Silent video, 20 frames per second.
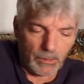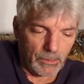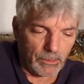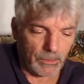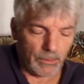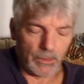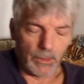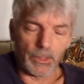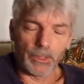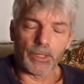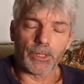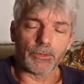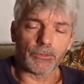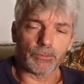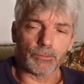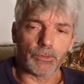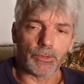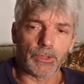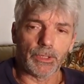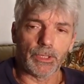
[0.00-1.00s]
Now I guess
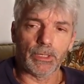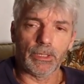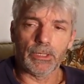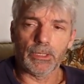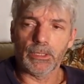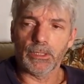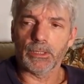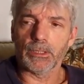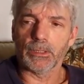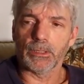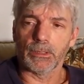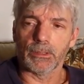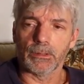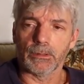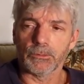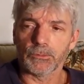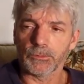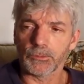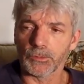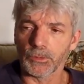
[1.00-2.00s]
when they
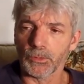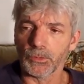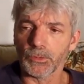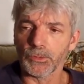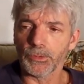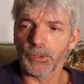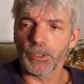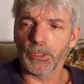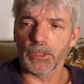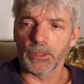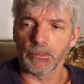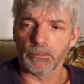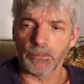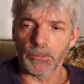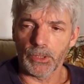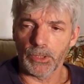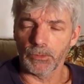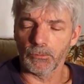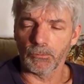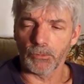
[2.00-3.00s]
sold him
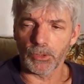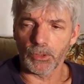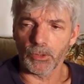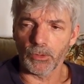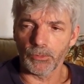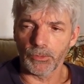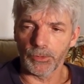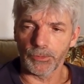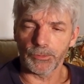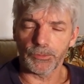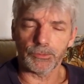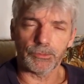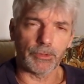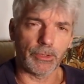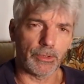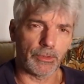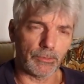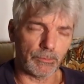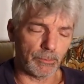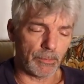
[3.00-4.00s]
and when all this
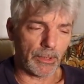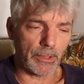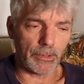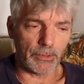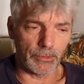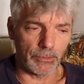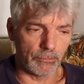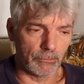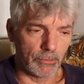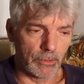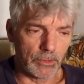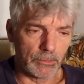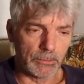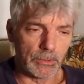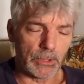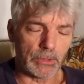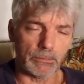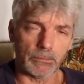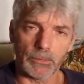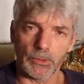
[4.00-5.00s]
transpired,
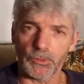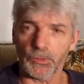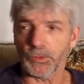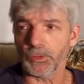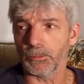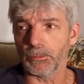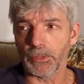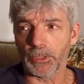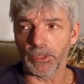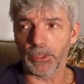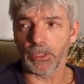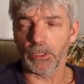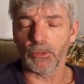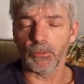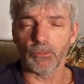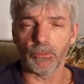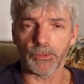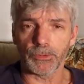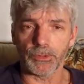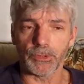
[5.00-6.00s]
Reuben must have been out
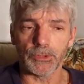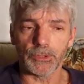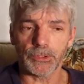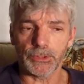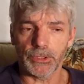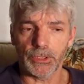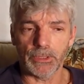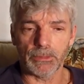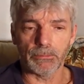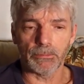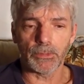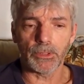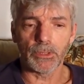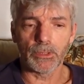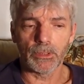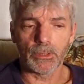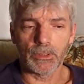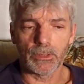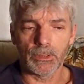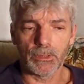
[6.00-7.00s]
with the sheep,
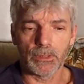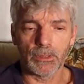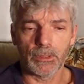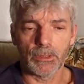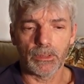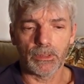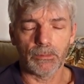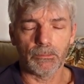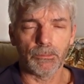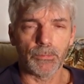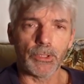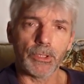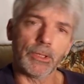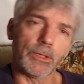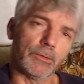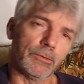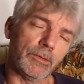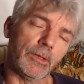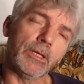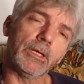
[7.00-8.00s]

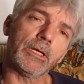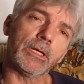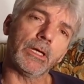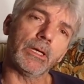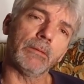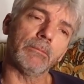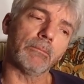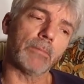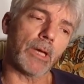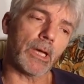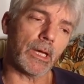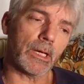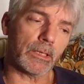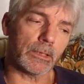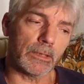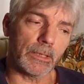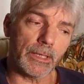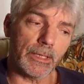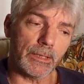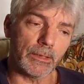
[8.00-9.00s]
because he came back
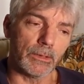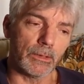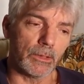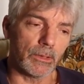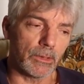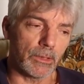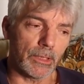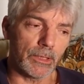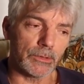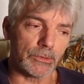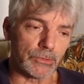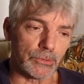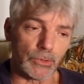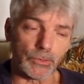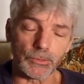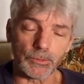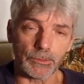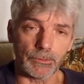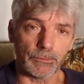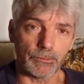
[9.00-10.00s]
later and
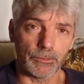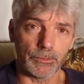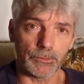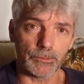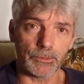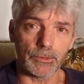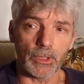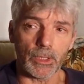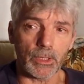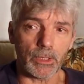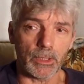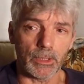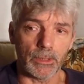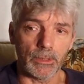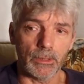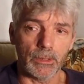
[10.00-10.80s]
Joseph was gone.